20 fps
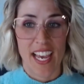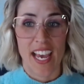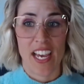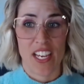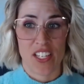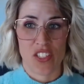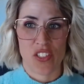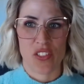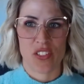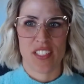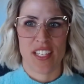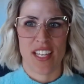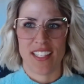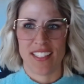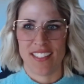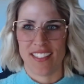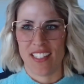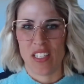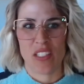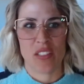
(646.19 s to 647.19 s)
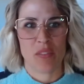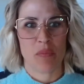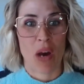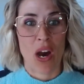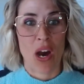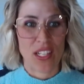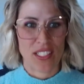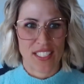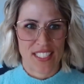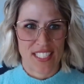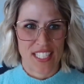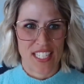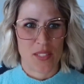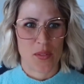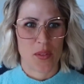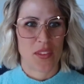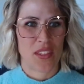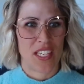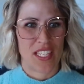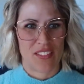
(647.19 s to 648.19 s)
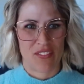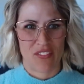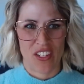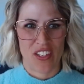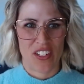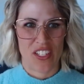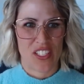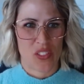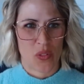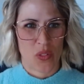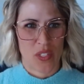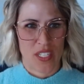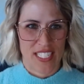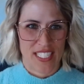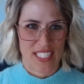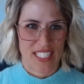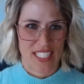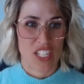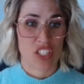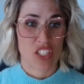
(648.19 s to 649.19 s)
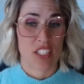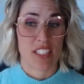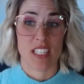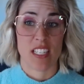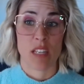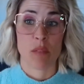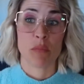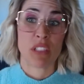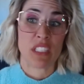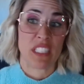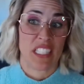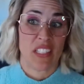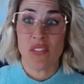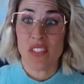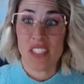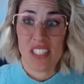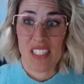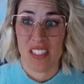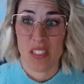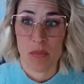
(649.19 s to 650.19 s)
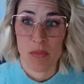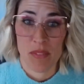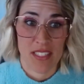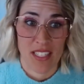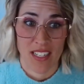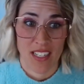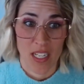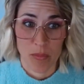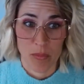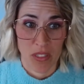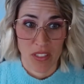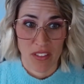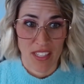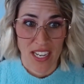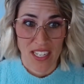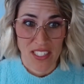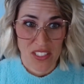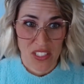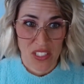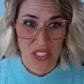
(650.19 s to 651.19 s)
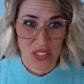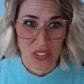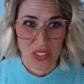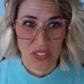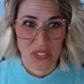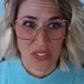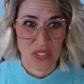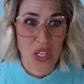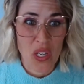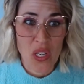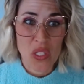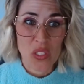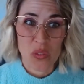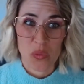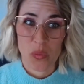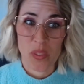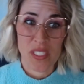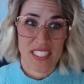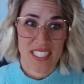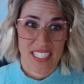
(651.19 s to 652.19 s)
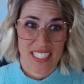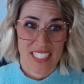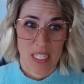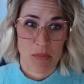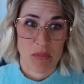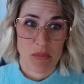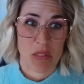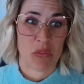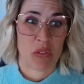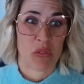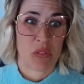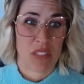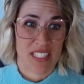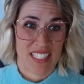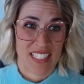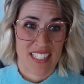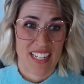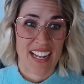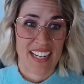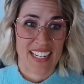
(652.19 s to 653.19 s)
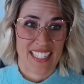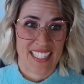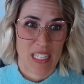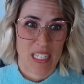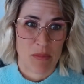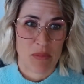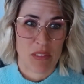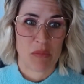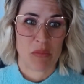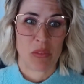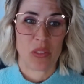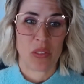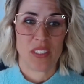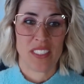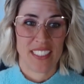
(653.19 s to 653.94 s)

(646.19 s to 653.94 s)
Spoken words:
as you said, the policies within various organizations and belief systems that come with that too, of what's acceptable, what's not acceptable,